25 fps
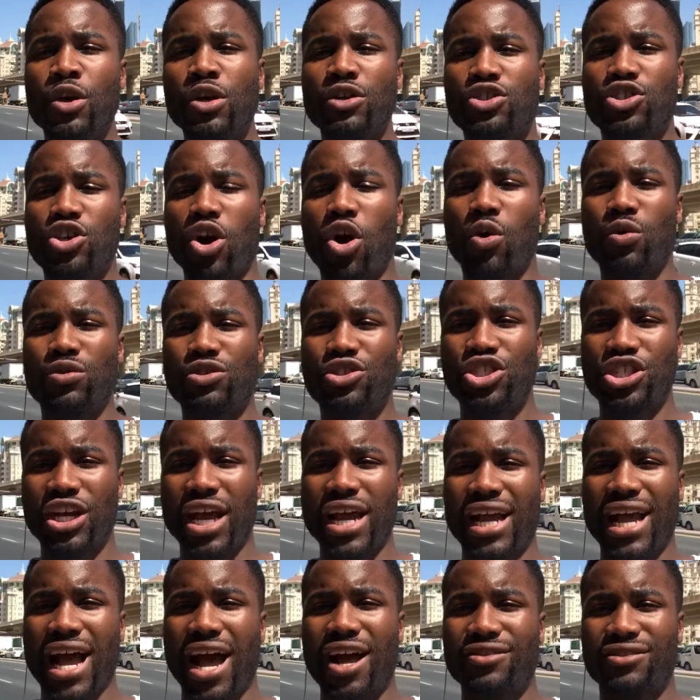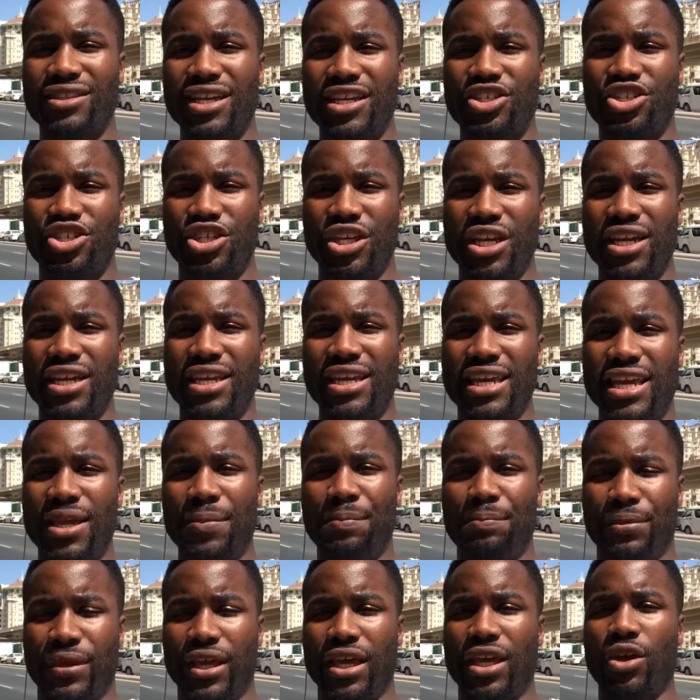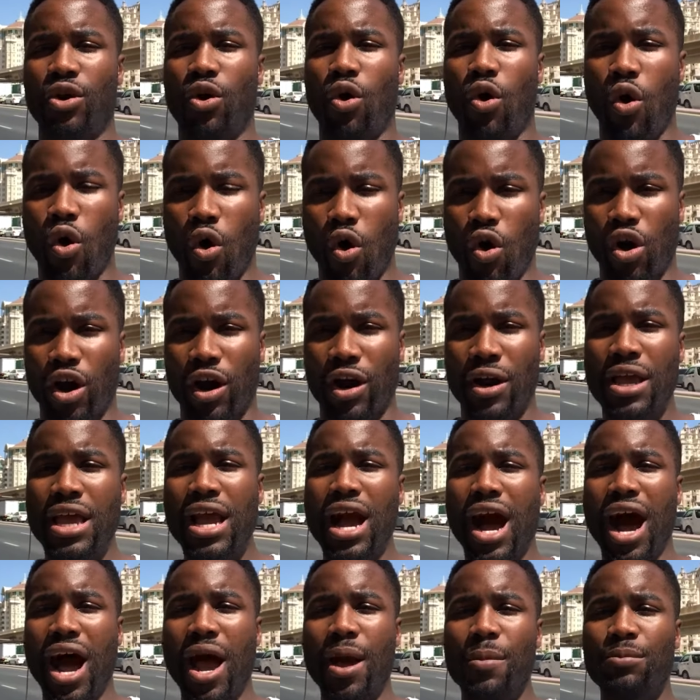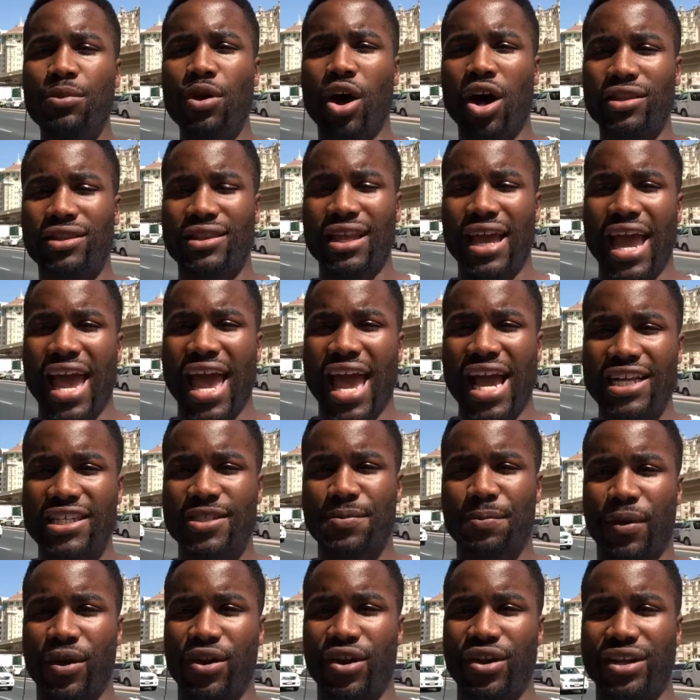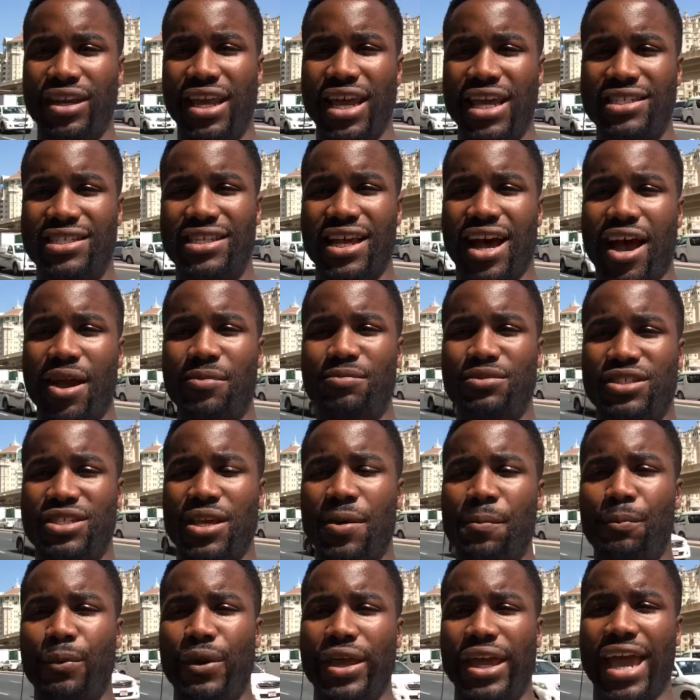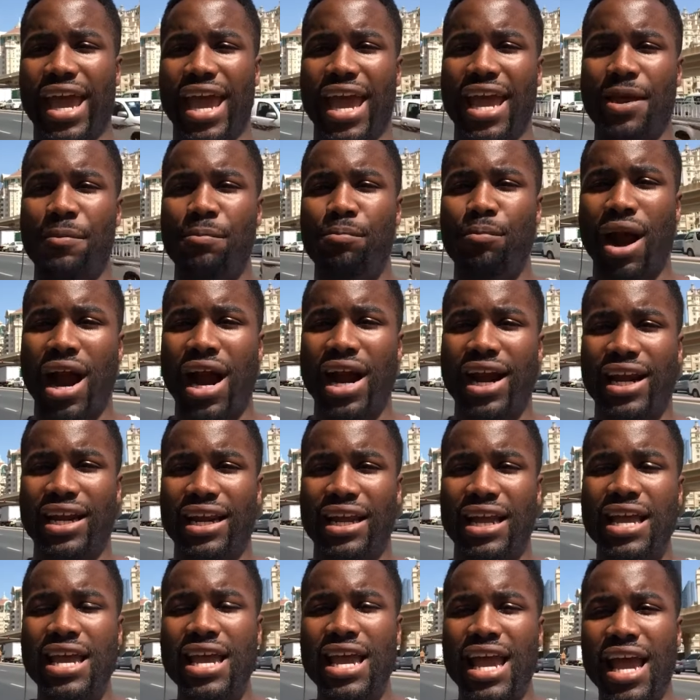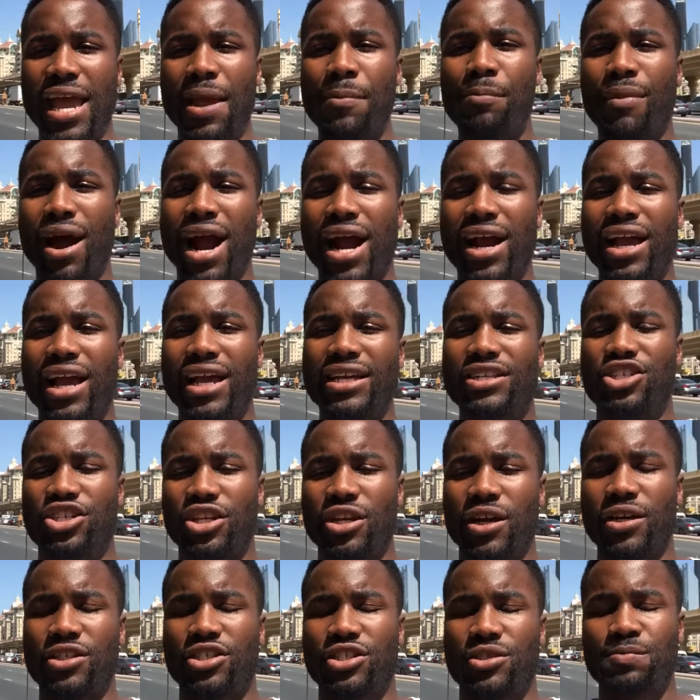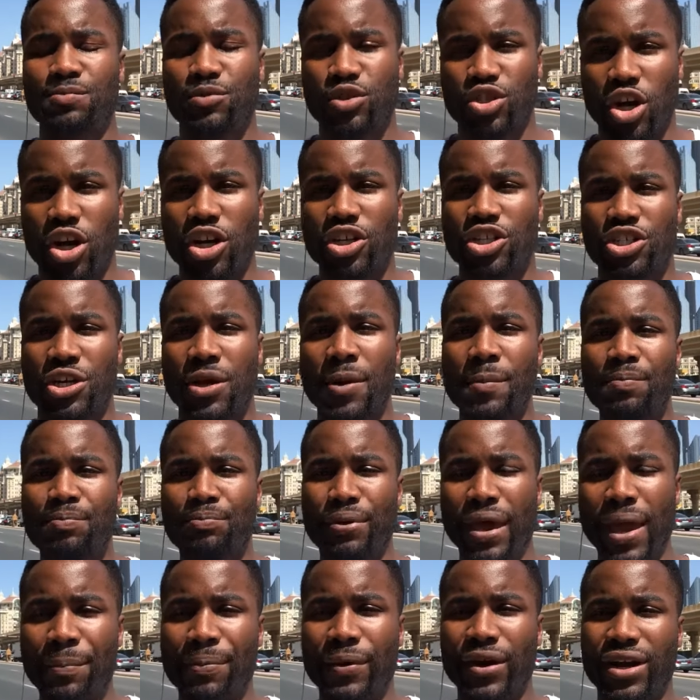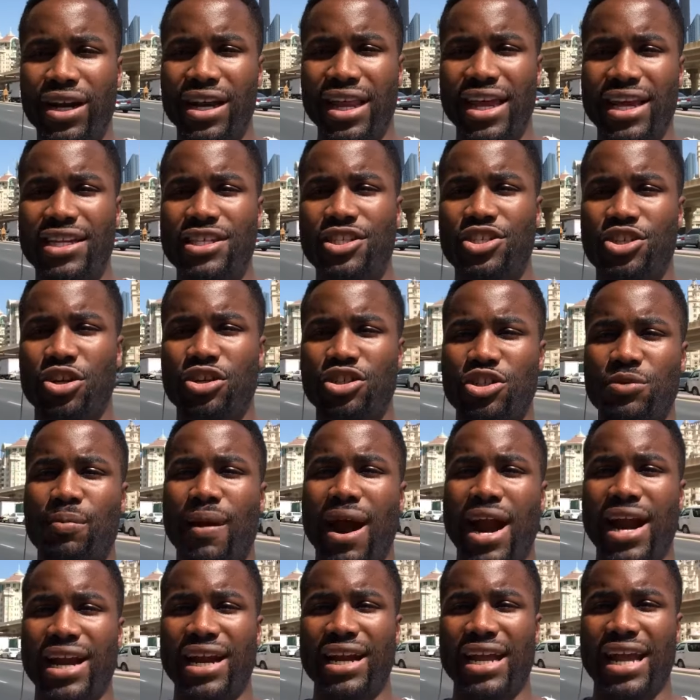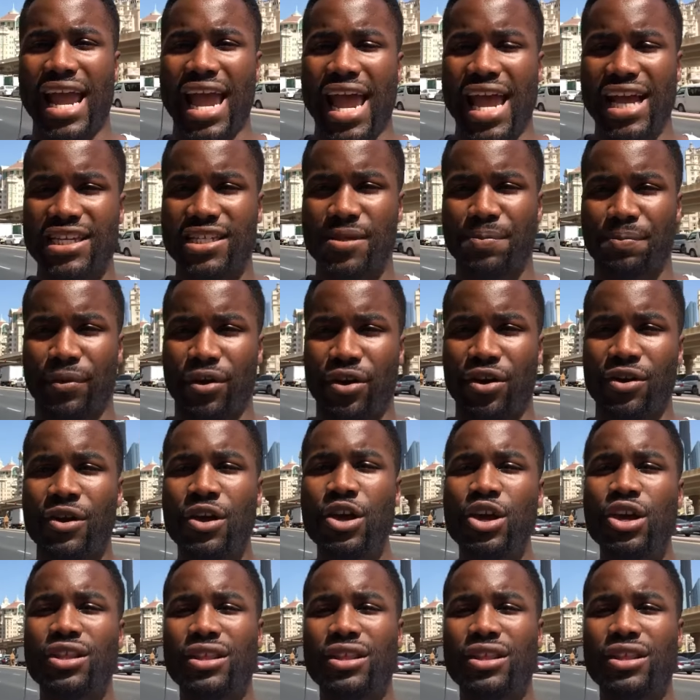So check out the GDPR I'm not the expert in this. I'm simply a marketing, a, a, a search, pay-per-click search marketing expert.